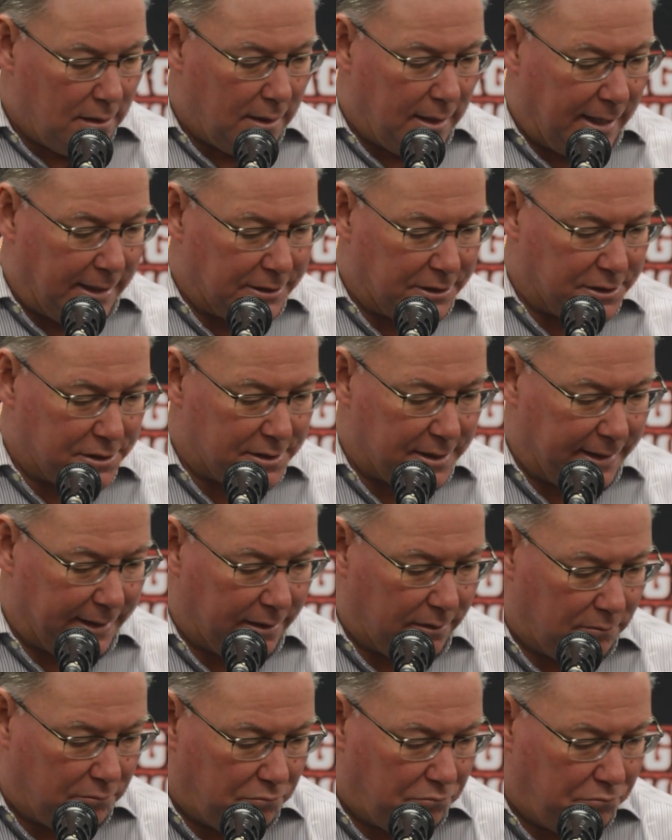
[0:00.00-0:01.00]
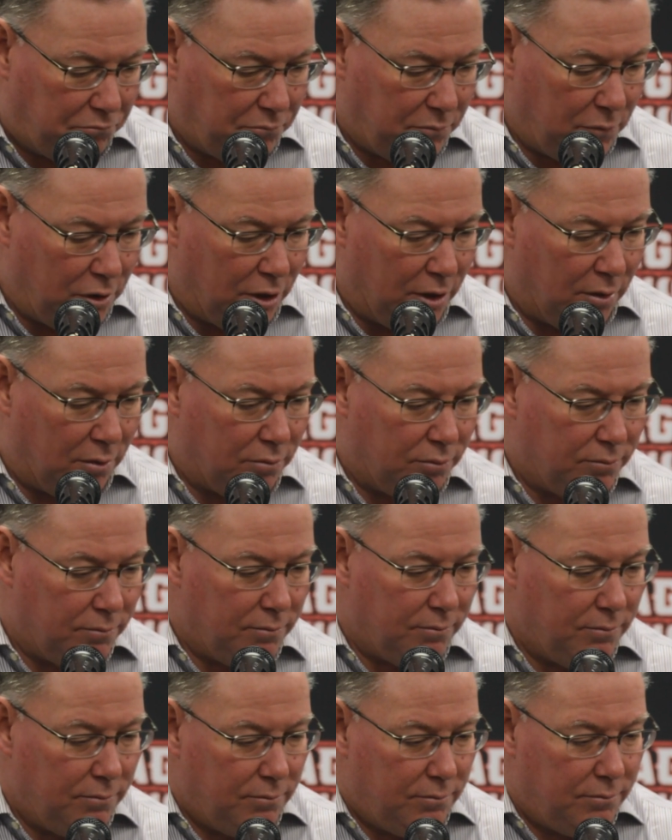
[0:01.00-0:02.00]
I just think, you know,
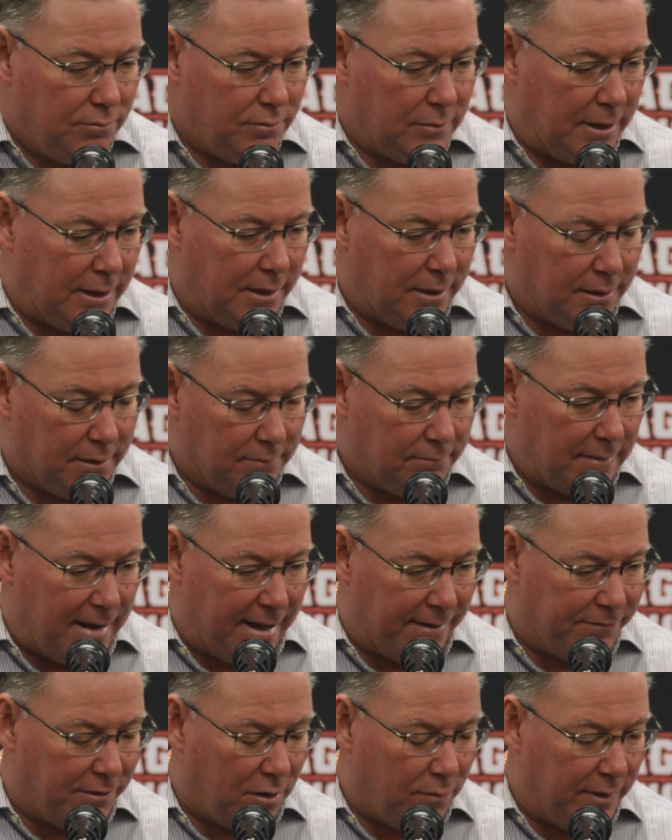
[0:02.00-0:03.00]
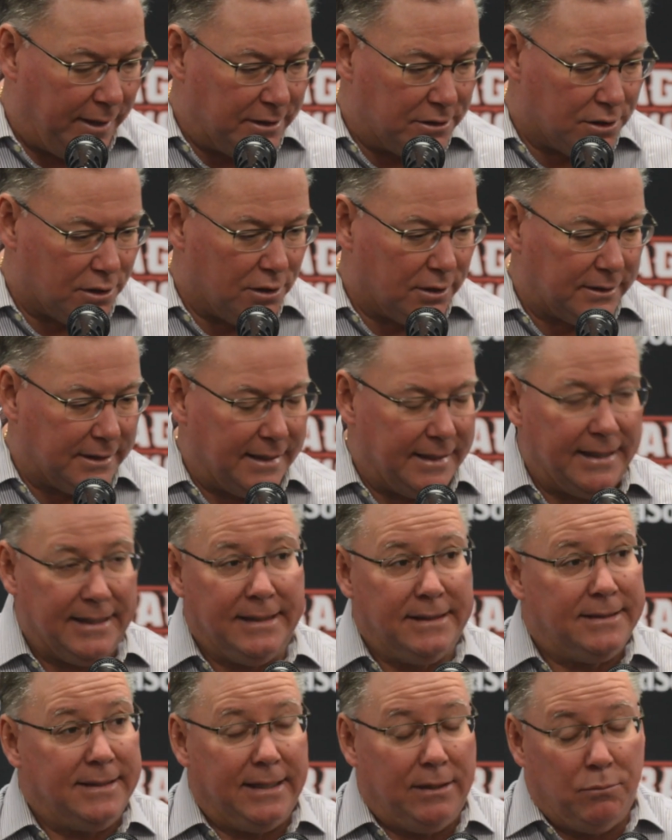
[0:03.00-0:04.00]
I've always looked at
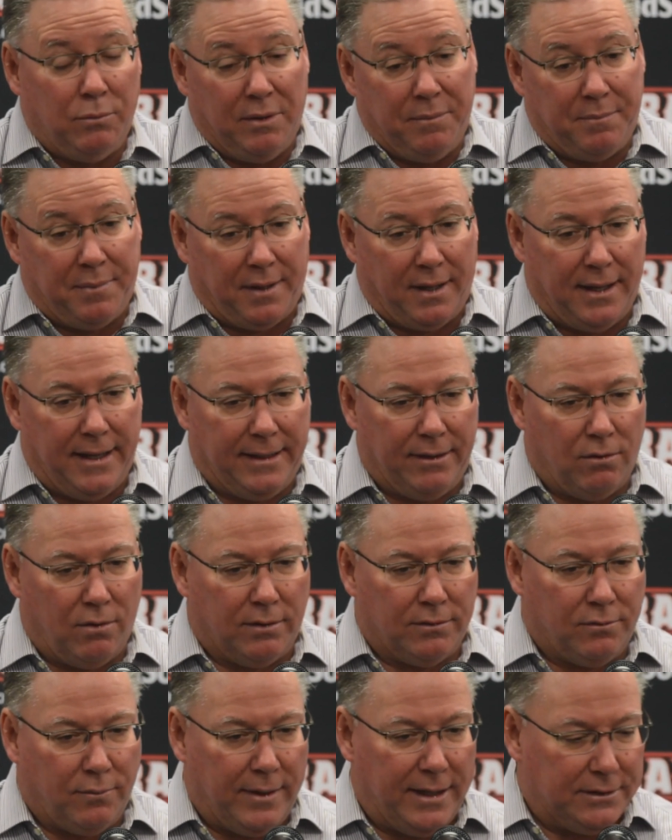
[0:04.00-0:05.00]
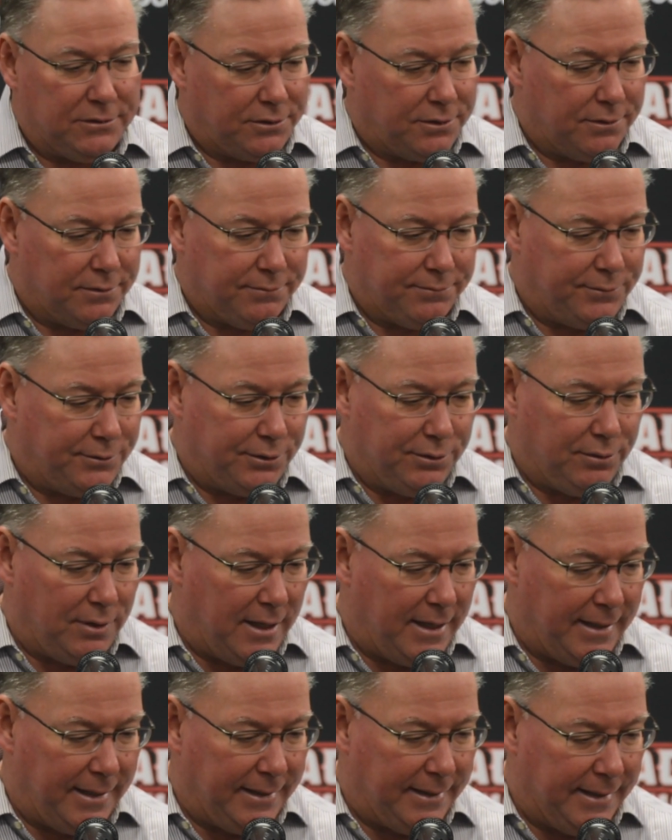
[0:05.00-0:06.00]
any team we play, Northwestern,
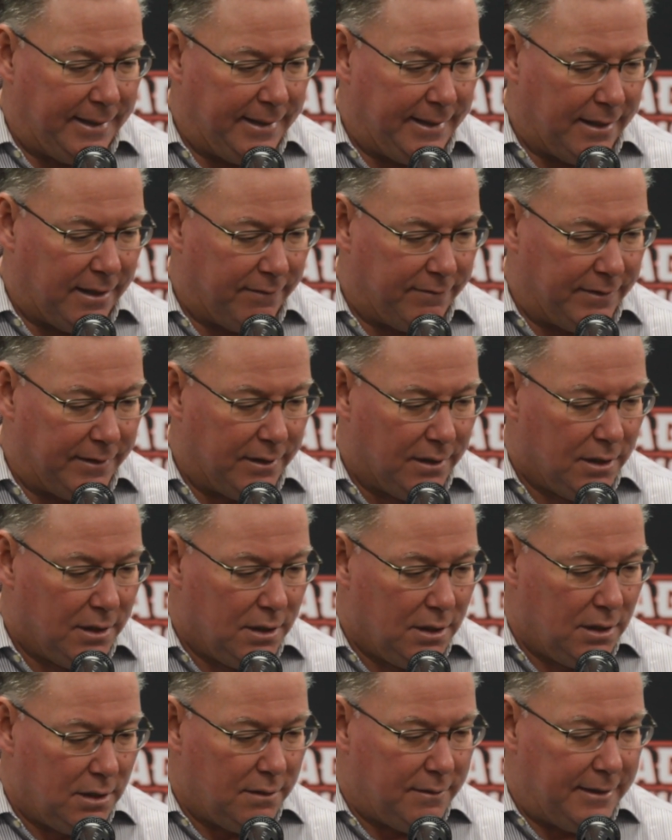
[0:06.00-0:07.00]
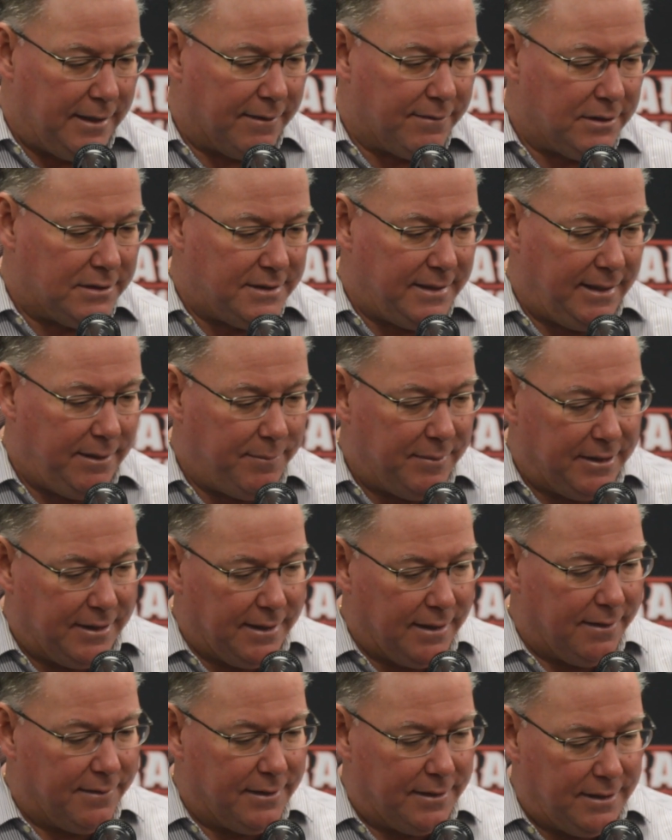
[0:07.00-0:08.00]
Tulane, any of it. The other team in
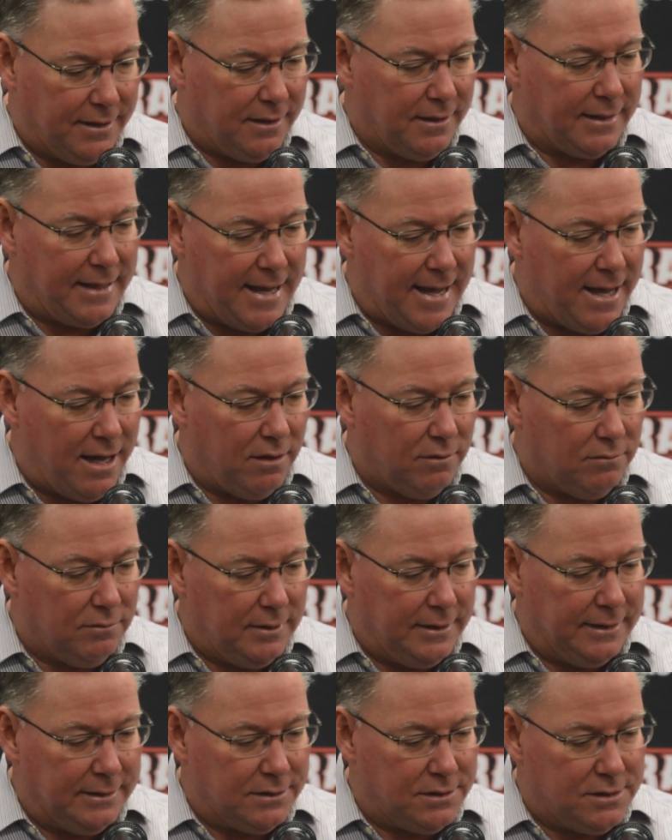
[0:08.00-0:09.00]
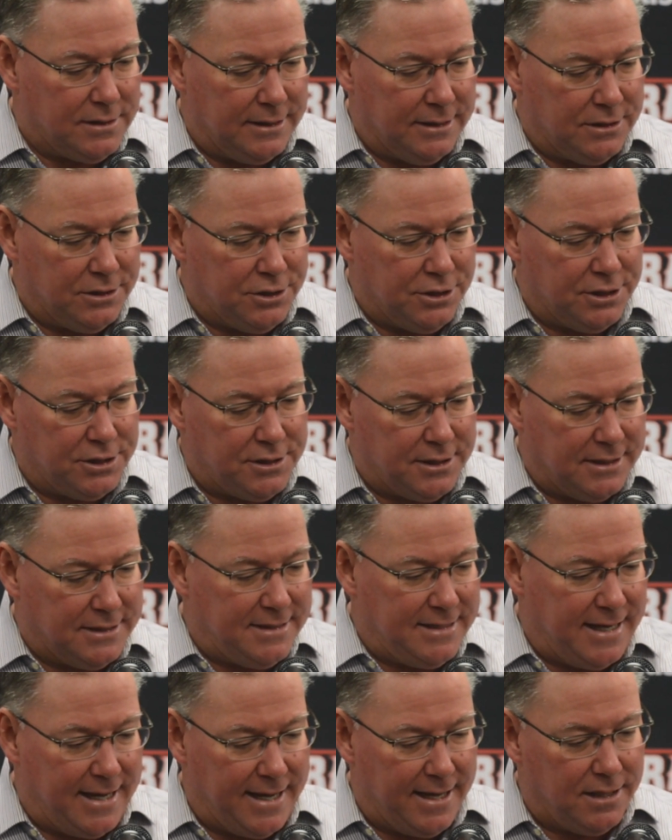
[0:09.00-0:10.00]
the other dugout is just a
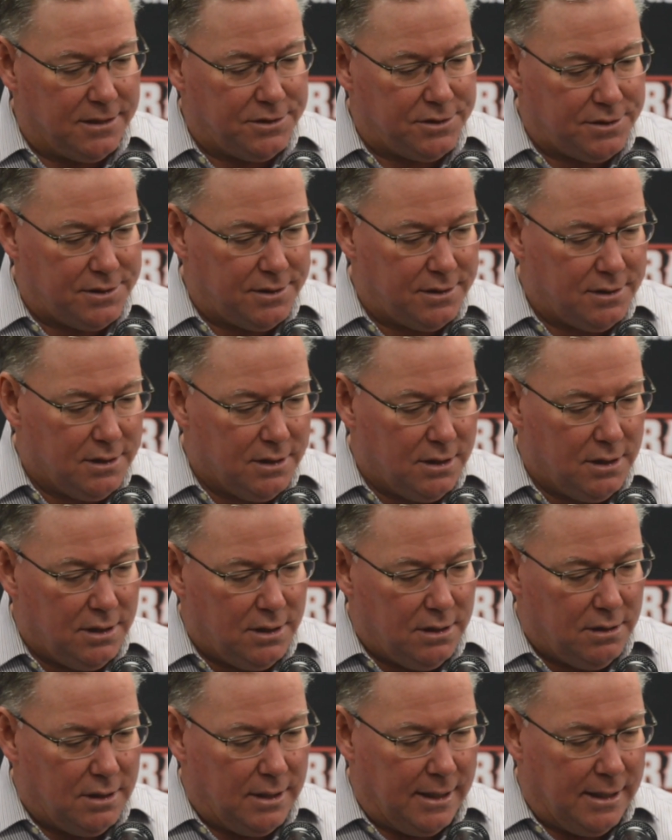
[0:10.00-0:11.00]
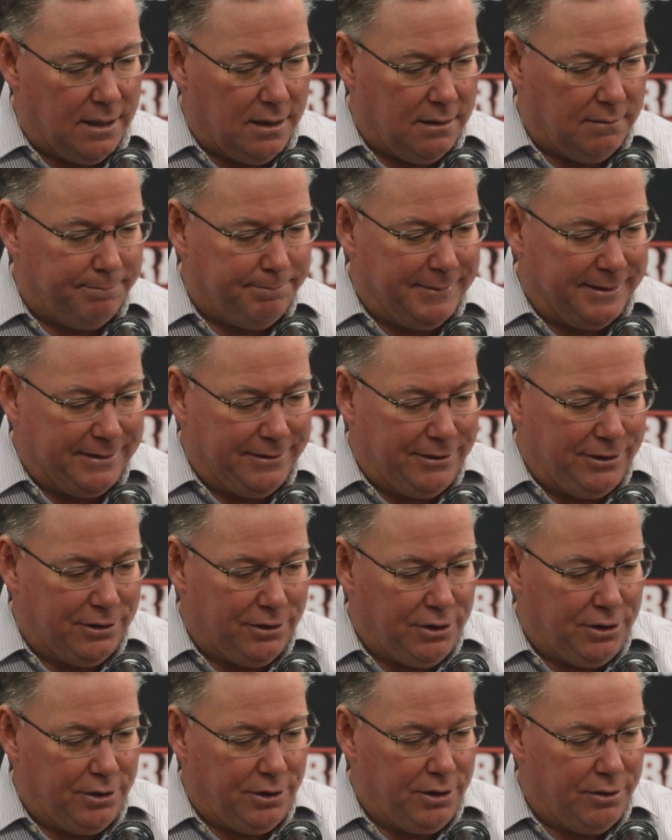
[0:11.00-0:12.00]
test, but
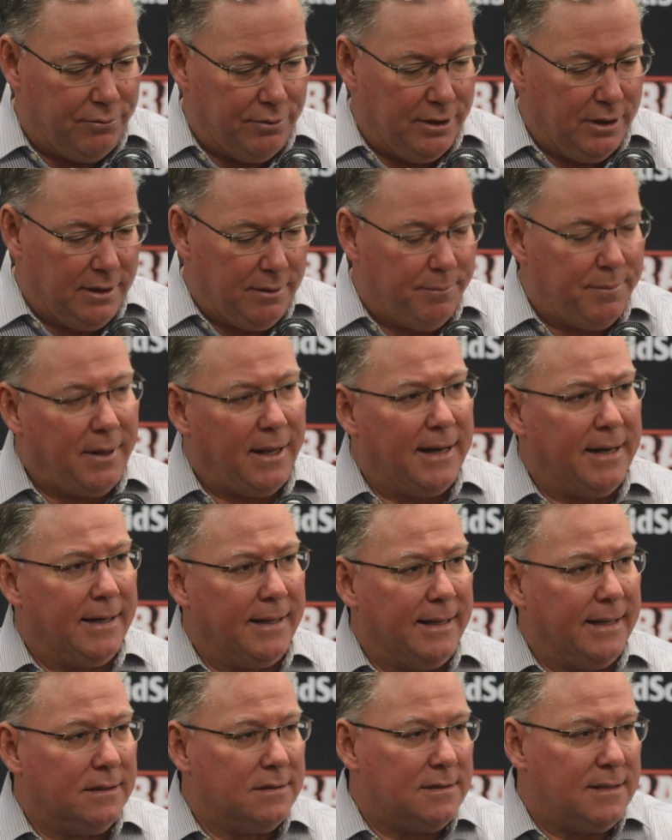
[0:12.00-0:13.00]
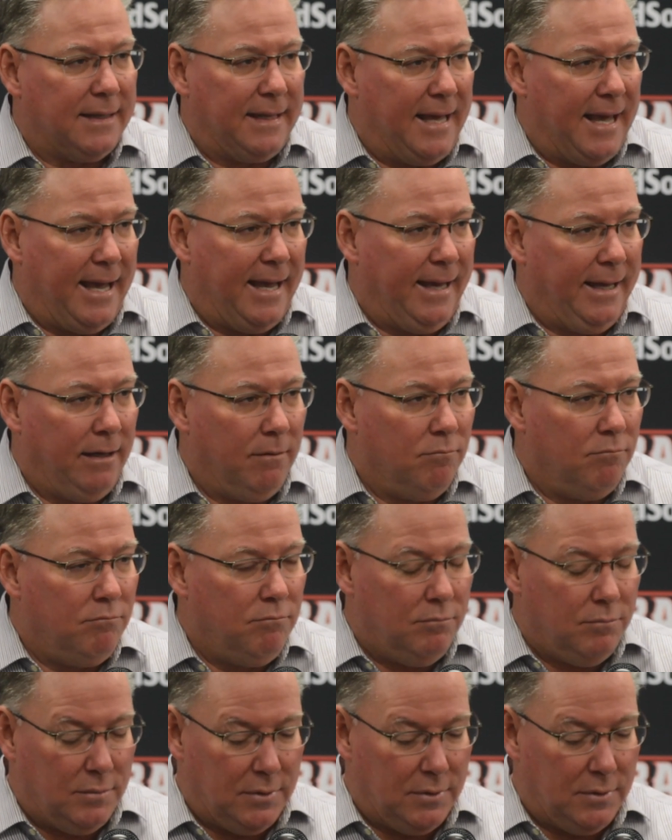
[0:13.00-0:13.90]
you're really playing against the game.